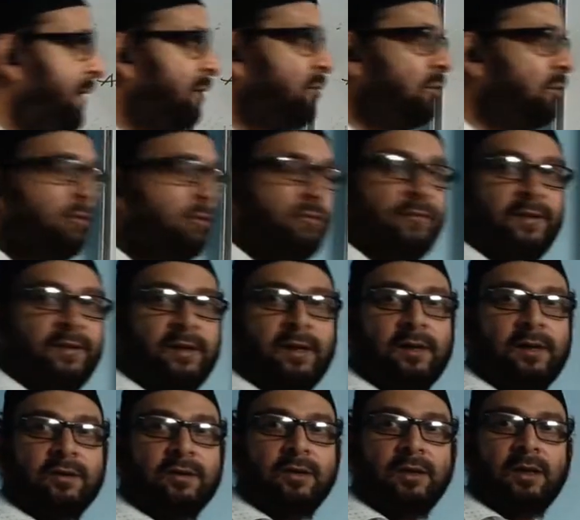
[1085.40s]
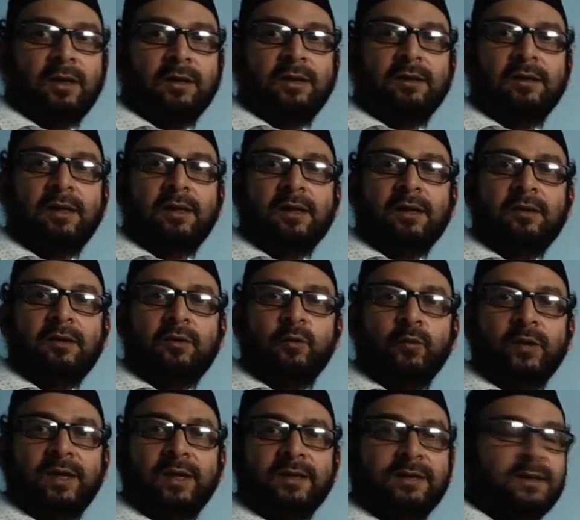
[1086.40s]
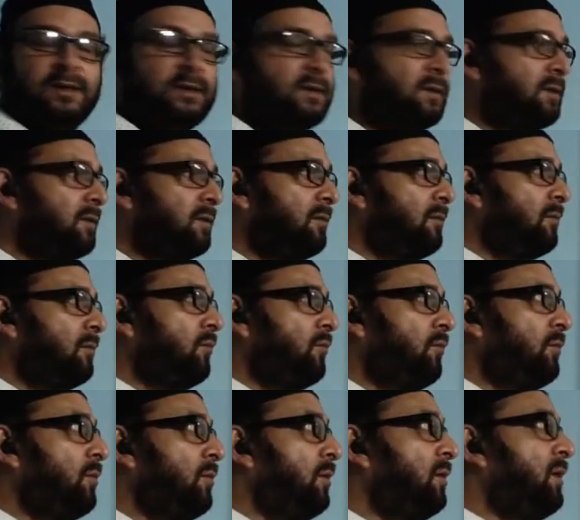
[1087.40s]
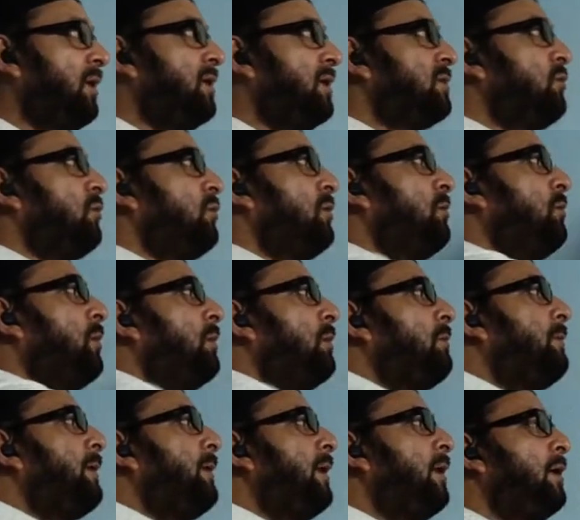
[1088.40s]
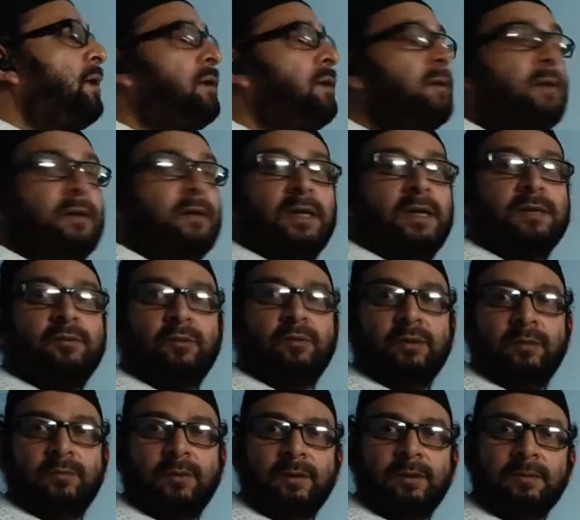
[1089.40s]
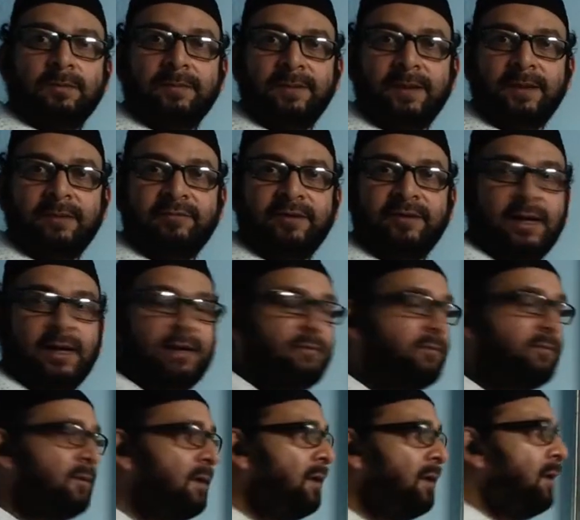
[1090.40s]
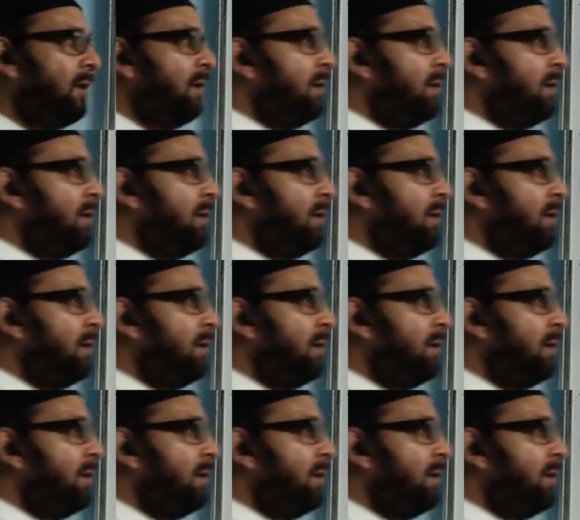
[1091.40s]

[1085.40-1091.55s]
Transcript: P equal to VI, again there are two cases. The case for the bulb A and the case for the bulb B we have.